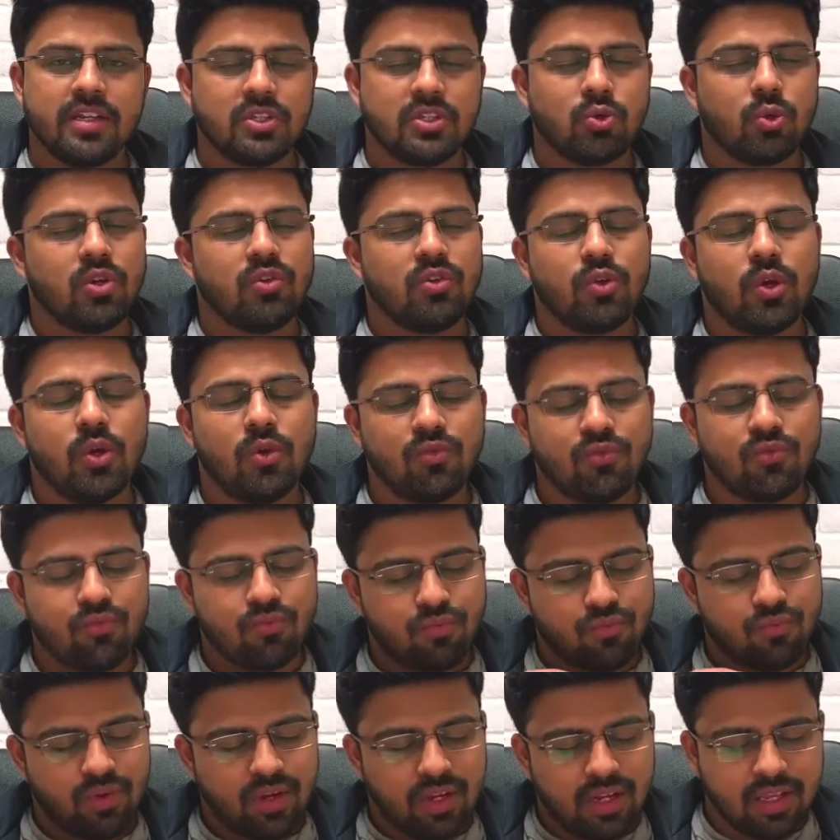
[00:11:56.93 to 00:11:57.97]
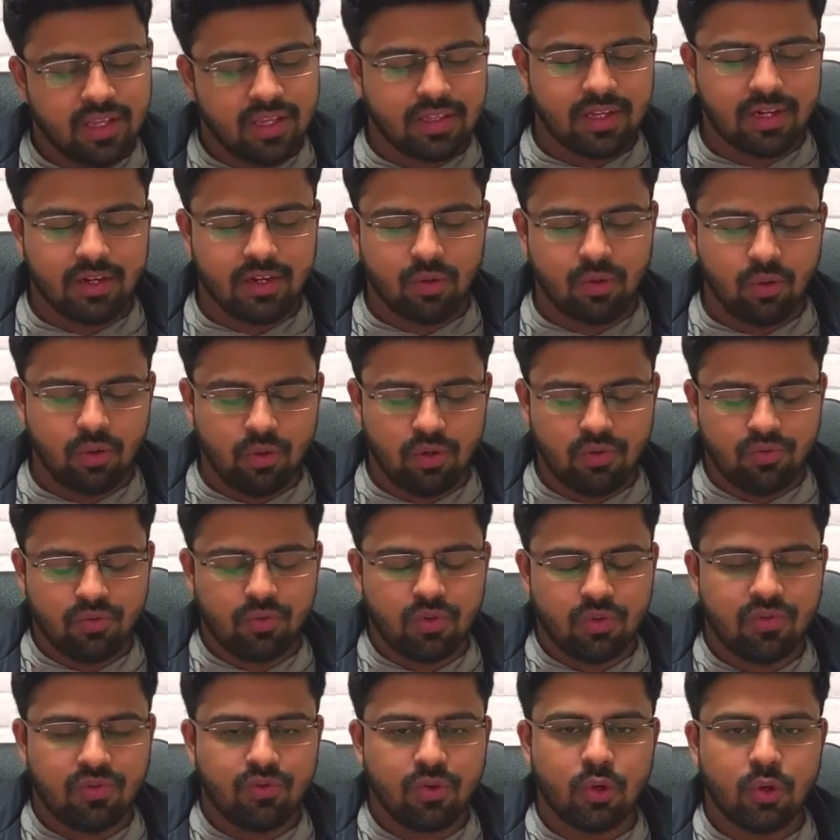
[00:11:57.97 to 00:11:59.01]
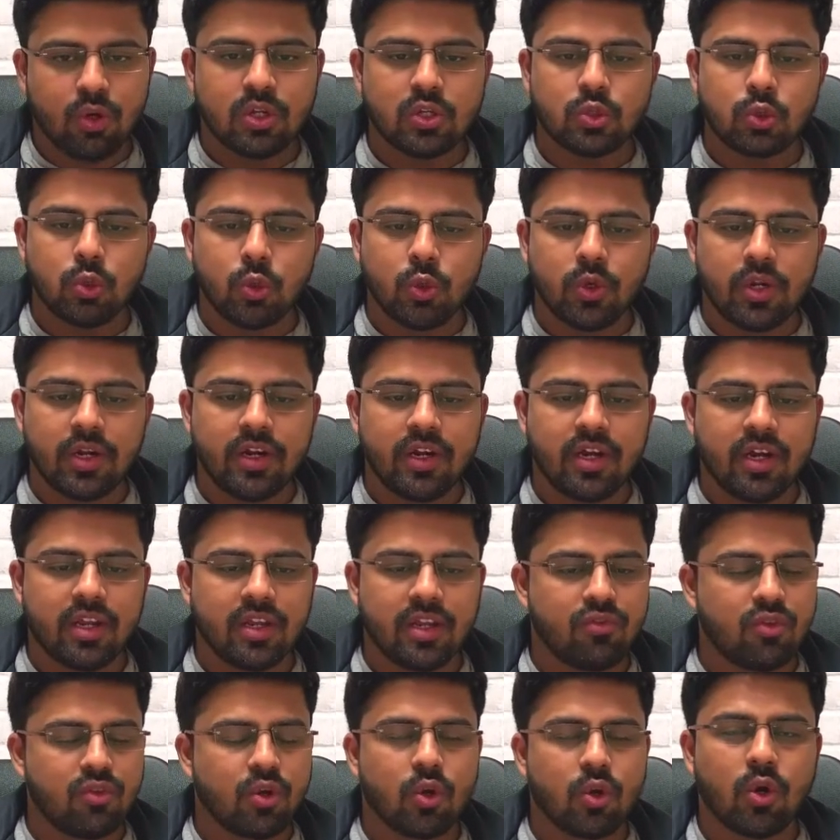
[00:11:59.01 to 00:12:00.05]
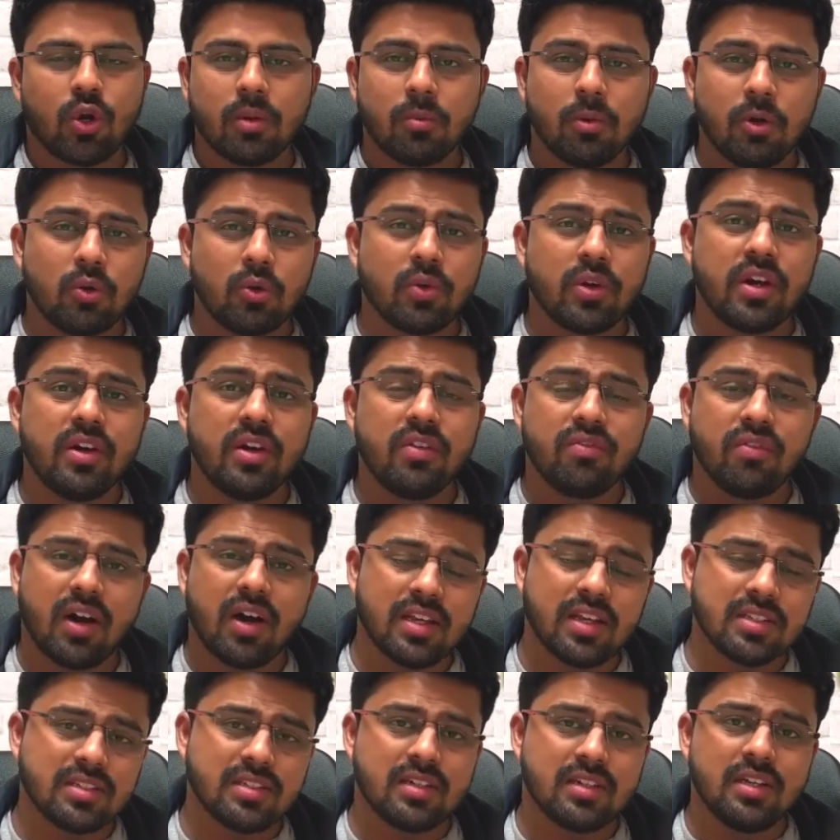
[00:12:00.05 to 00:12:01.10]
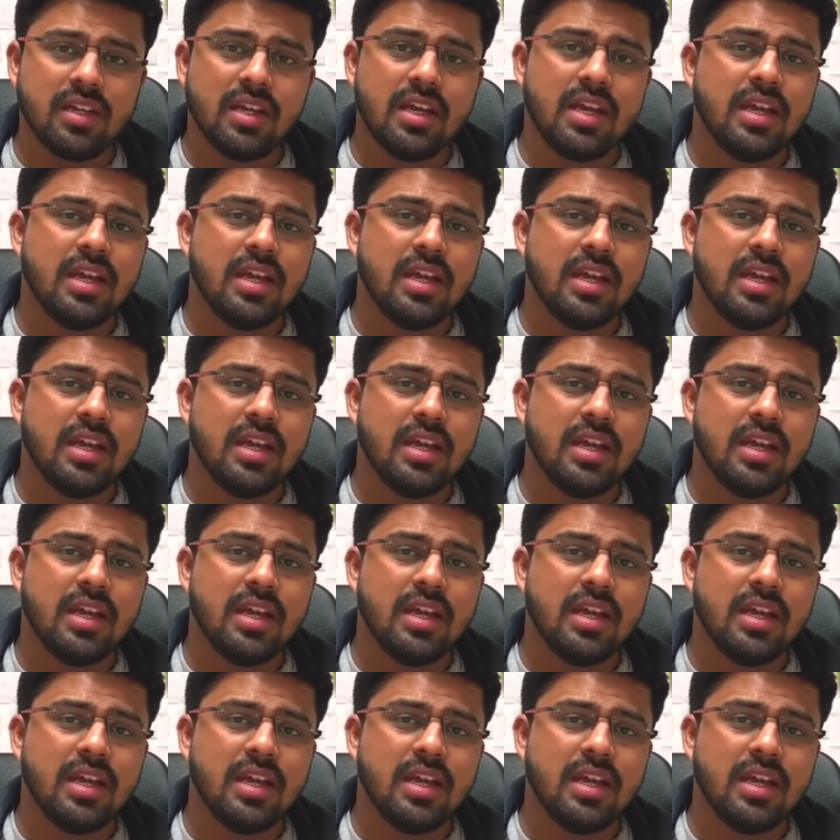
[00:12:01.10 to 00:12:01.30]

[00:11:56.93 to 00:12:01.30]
So if you are feeling that if you are a slow reader, if you are not to read faster,